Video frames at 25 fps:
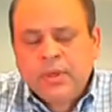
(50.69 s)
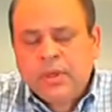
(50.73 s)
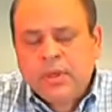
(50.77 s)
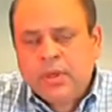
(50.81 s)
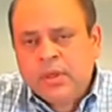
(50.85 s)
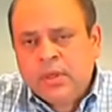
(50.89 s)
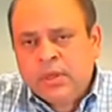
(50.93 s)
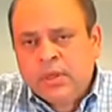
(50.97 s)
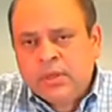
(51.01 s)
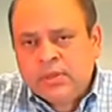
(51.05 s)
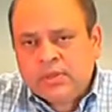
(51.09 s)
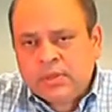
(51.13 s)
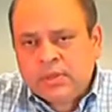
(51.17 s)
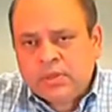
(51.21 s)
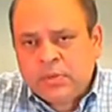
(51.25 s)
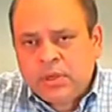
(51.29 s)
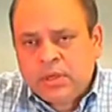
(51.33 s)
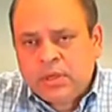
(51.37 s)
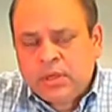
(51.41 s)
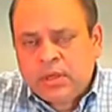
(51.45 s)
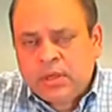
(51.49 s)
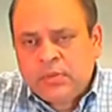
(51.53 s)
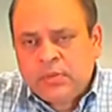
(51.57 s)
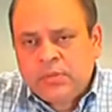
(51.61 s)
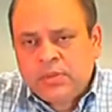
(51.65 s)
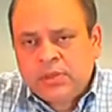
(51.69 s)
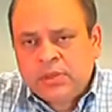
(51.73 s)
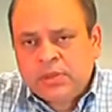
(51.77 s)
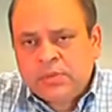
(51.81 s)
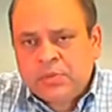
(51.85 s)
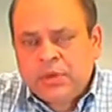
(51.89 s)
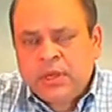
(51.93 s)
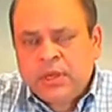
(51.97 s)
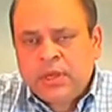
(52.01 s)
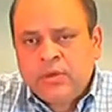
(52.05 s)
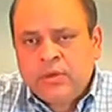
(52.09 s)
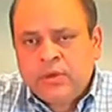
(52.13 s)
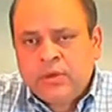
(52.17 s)
Mm. Similar numbers
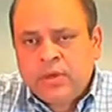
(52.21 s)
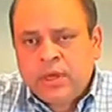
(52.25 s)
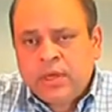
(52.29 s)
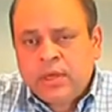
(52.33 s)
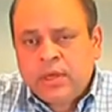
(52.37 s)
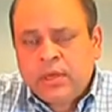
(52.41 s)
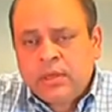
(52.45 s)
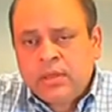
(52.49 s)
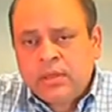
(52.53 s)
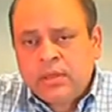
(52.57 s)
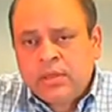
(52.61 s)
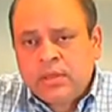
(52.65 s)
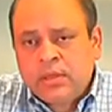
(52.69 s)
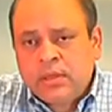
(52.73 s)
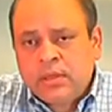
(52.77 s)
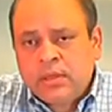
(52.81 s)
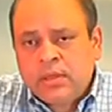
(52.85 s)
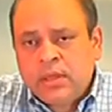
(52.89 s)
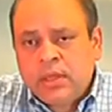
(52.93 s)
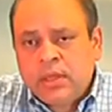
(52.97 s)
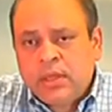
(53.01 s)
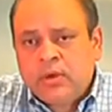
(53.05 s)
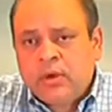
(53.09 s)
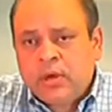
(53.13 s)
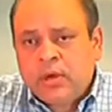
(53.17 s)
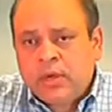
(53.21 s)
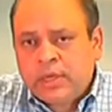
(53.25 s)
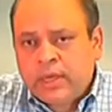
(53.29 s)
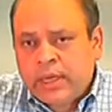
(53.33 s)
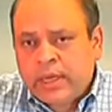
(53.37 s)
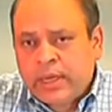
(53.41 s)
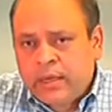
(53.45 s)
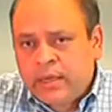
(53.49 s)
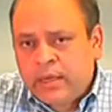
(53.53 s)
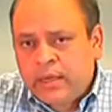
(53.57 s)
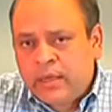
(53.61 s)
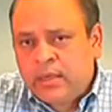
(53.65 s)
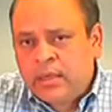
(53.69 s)
for year-on-year. The
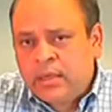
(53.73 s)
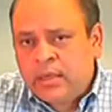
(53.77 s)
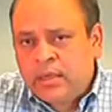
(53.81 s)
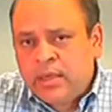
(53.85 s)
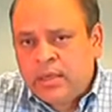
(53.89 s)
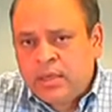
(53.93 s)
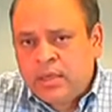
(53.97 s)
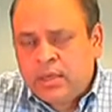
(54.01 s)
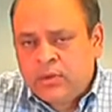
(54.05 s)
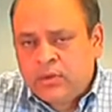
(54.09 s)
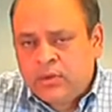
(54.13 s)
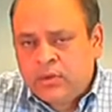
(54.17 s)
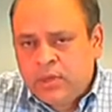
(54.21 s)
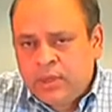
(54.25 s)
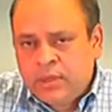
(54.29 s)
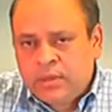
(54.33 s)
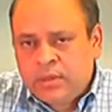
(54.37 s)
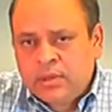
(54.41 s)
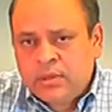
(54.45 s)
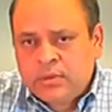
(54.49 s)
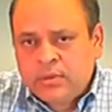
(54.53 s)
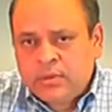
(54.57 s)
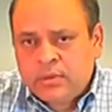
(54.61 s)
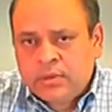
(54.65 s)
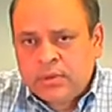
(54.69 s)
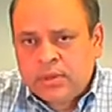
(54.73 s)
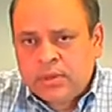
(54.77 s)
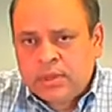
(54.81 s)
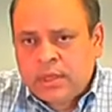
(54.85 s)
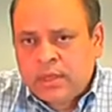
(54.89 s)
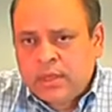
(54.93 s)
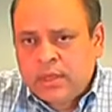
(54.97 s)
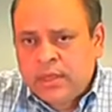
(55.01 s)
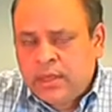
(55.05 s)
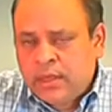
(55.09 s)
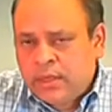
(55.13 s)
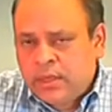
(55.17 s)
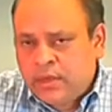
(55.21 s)
organic year-on-year growth
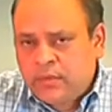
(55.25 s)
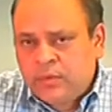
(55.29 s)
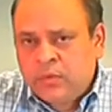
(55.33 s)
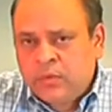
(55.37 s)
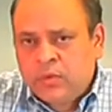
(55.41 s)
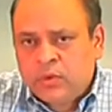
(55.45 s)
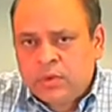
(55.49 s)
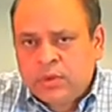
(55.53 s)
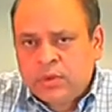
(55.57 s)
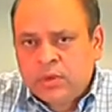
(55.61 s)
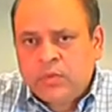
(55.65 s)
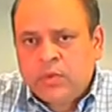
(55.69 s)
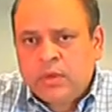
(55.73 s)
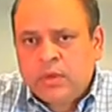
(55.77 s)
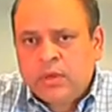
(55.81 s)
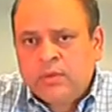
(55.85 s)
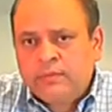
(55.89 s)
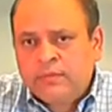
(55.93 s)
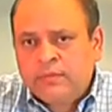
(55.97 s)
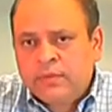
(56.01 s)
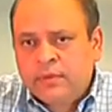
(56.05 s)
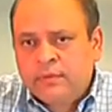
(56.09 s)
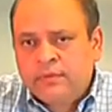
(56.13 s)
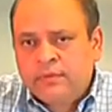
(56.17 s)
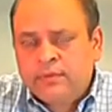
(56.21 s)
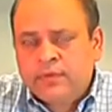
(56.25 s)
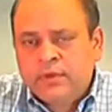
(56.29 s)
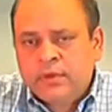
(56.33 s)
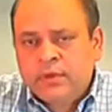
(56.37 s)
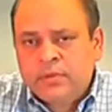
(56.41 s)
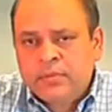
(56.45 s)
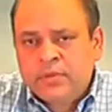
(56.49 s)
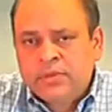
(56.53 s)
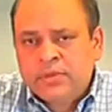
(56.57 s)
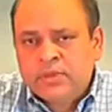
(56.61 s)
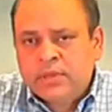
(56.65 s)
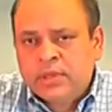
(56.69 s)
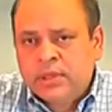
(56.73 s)
at the end of quarter one for the
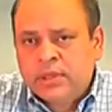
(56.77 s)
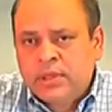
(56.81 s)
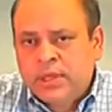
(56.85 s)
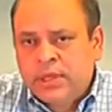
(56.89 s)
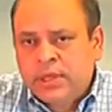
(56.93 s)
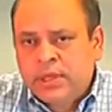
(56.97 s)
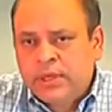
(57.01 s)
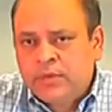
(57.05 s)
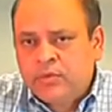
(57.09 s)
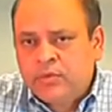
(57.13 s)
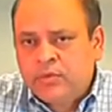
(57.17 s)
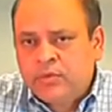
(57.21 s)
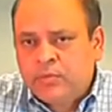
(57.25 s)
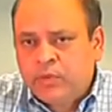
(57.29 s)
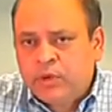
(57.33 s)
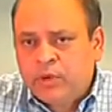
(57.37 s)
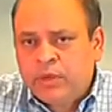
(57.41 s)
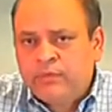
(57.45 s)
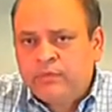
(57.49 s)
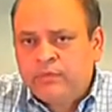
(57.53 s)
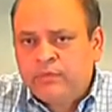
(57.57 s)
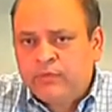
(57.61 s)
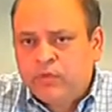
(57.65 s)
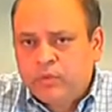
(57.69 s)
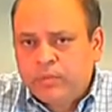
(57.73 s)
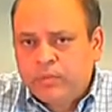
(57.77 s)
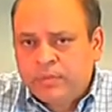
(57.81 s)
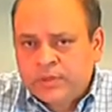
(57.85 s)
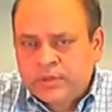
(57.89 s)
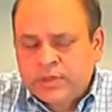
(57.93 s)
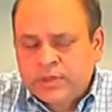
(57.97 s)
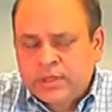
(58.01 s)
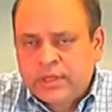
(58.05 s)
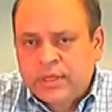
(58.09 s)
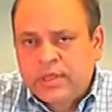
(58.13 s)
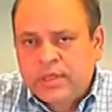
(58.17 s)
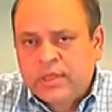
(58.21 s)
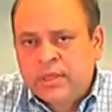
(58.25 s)
firm is
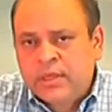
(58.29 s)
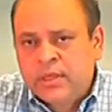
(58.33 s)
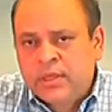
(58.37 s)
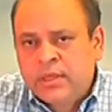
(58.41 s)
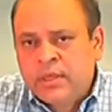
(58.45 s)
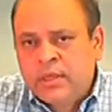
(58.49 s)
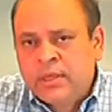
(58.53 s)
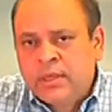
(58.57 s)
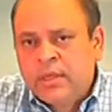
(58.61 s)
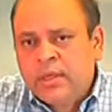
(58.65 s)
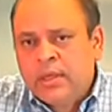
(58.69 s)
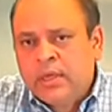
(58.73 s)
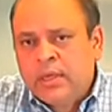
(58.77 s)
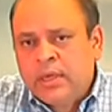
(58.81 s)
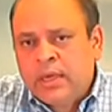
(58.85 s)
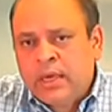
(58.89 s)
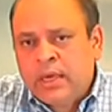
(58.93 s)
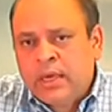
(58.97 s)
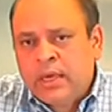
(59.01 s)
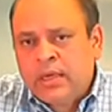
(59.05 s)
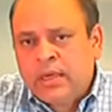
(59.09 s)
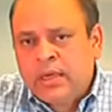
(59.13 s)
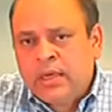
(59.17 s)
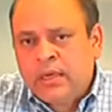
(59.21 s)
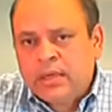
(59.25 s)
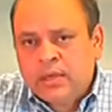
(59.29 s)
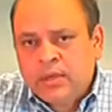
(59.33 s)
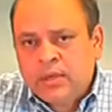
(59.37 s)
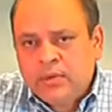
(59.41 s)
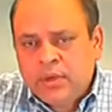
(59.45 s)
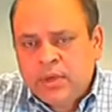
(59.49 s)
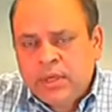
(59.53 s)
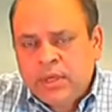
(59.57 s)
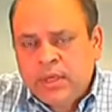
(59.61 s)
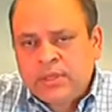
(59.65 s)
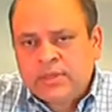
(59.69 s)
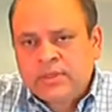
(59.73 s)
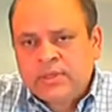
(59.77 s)
32.4%, and
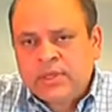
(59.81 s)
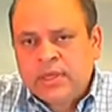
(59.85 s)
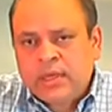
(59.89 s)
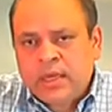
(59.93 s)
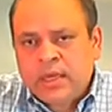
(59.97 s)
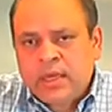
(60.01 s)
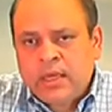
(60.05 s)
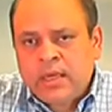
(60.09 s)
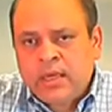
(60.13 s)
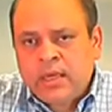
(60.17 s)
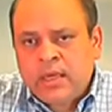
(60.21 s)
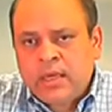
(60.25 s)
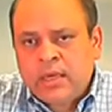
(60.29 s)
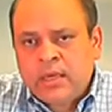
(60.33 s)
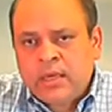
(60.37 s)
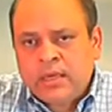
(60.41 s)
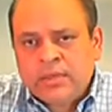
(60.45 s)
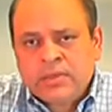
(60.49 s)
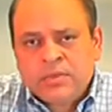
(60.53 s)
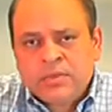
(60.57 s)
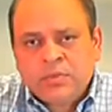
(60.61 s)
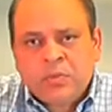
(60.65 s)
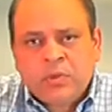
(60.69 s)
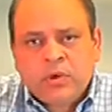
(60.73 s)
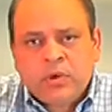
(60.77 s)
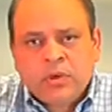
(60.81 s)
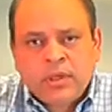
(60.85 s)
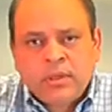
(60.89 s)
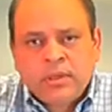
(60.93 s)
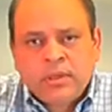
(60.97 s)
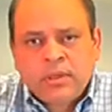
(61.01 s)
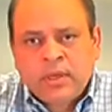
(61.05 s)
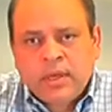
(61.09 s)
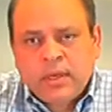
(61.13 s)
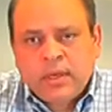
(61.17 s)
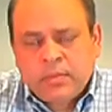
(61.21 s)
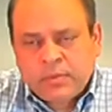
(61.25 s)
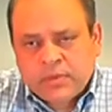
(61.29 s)
including SLK, it is
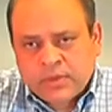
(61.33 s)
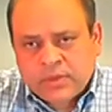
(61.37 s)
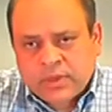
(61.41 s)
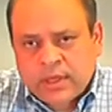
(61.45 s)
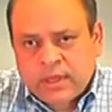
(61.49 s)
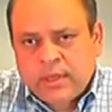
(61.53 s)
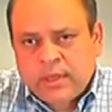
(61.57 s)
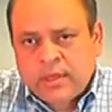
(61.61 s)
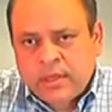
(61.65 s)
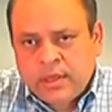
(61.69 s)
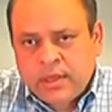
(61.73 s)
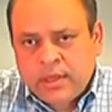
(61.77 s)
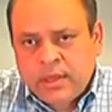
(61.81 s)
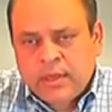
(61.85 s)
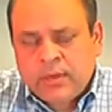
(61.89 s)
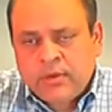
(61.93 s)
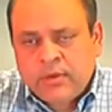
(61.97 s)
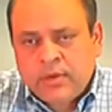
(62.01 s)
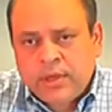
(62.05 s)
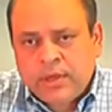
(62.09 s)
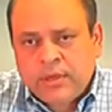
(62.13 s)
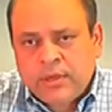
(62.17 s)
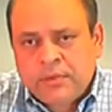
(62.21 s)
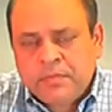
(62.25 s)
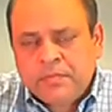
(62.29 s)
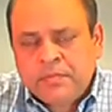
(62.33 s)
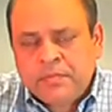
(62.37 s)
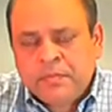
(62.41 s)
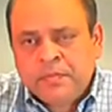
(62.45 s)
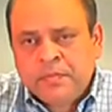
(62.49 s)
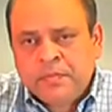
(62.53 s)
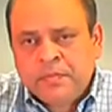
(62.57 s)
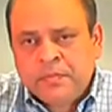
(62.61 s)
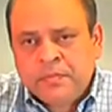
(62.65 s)
43% year-on-year.